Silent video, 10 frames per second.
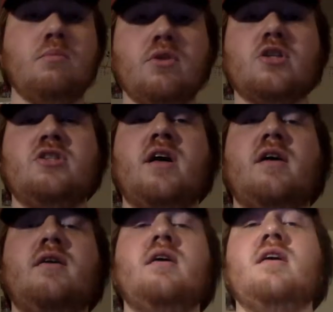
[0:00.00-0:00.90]
Plus
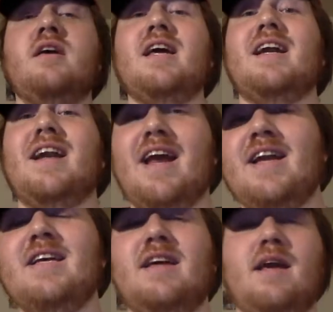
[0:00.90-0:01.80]
then, he had an
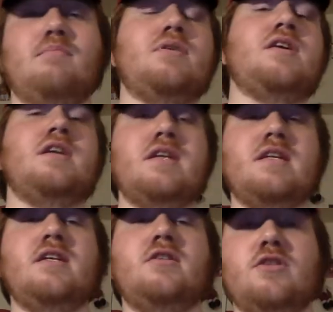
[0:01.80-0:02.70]
eighty game P E
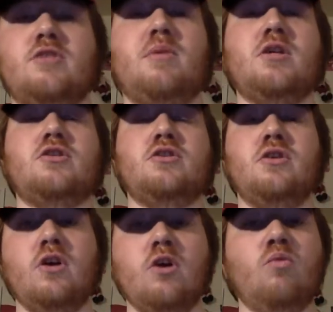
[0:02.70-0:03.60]
D suspension,
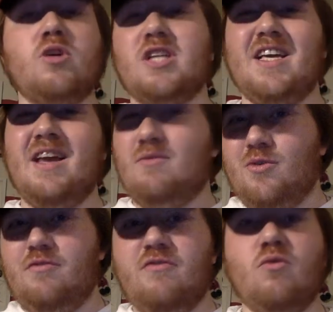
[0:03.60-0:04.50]
which I can't
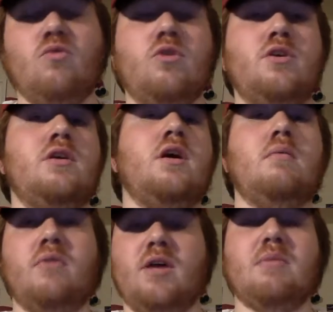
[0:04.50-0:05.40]
really fully
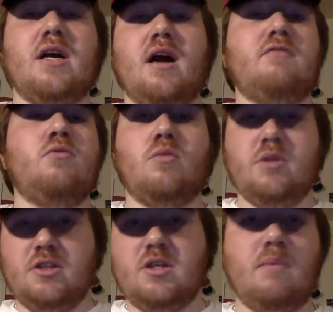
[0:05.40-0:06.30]
blame a guy for
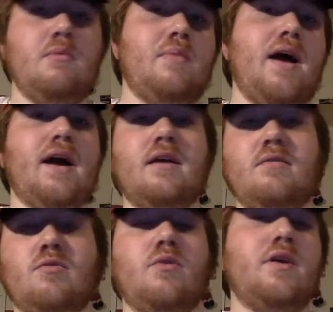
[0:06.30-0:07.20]
when he's coming back
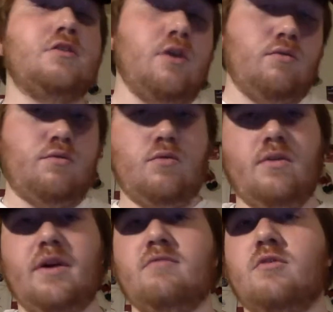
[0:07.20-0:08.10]
and really is going through all
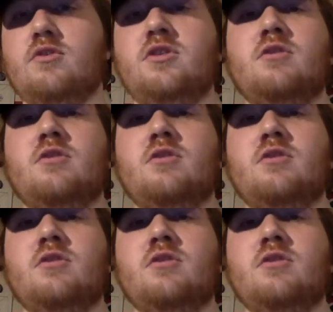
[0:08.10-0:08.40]
that adversity.